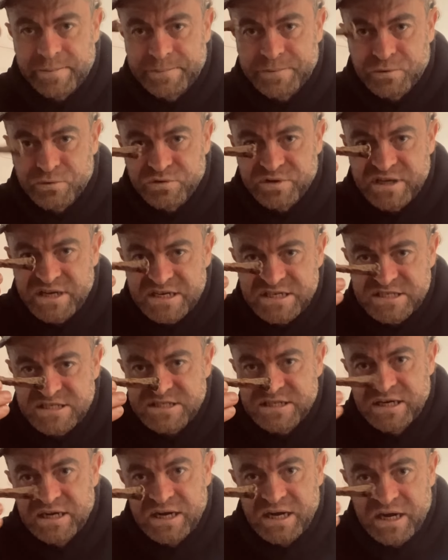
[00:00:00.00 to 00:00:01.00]
But
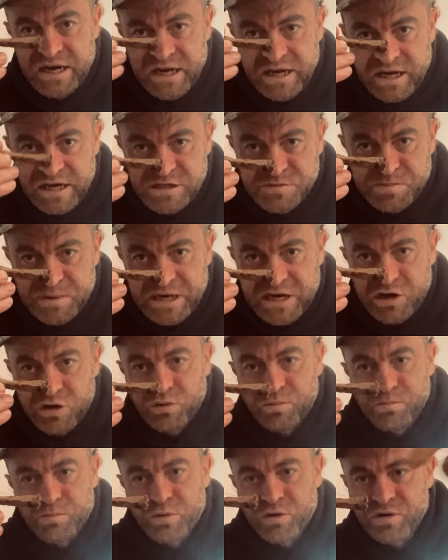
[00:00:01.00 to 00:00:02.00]
this is picking
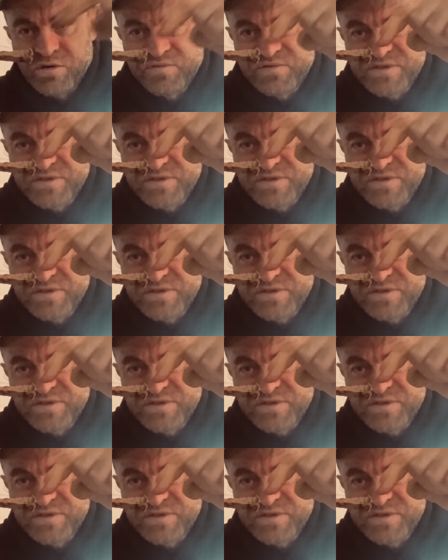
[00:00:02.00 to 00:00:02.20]
up more of